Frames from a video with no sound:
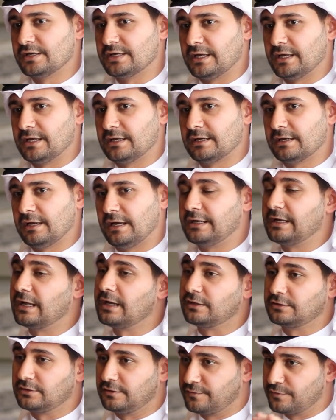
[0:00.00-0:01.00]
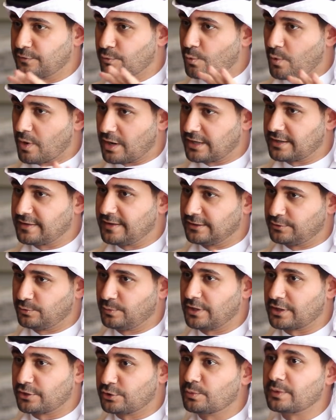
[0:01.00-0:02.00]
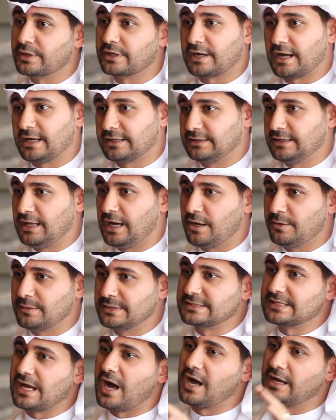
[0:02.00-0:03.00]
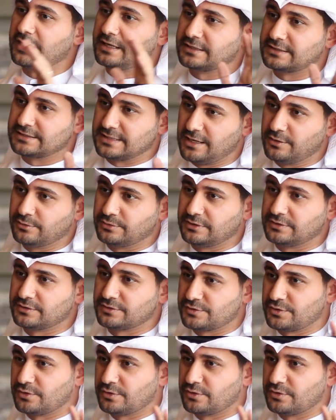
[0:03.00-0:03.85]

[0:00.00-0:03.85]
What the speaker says: And a lot of the work that we are doing right now is eyeing Saudi.